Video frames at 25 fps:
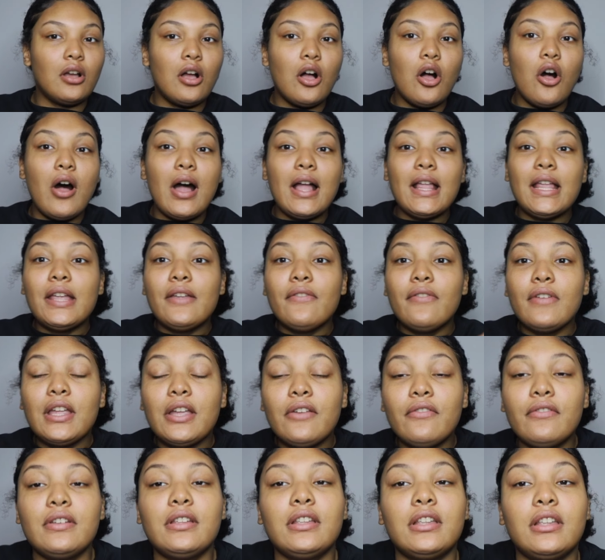Oh, I didn't
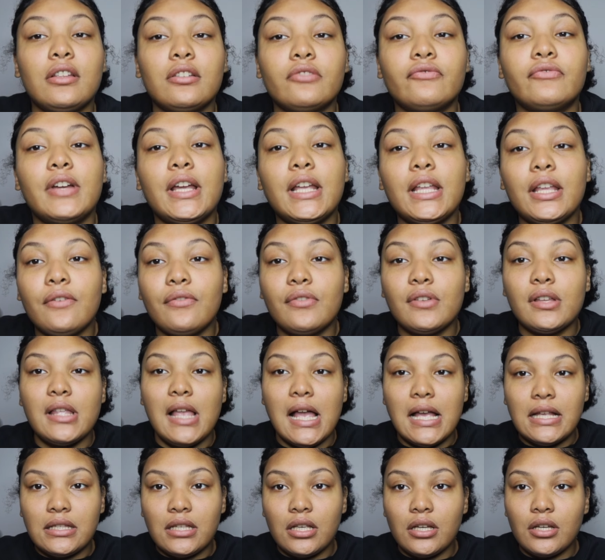even give a rating for the
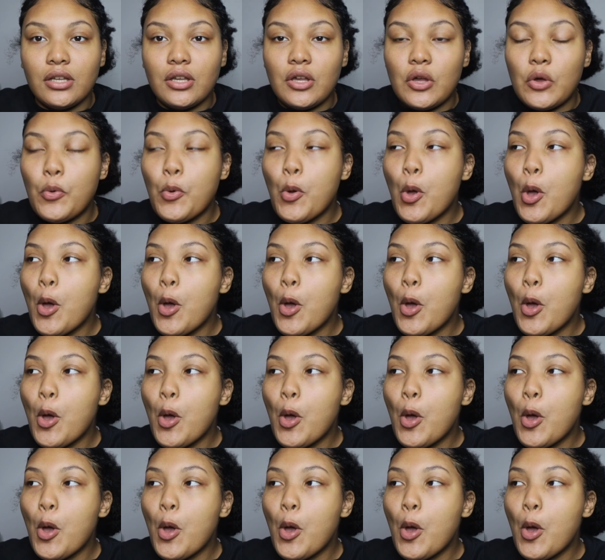last cookie.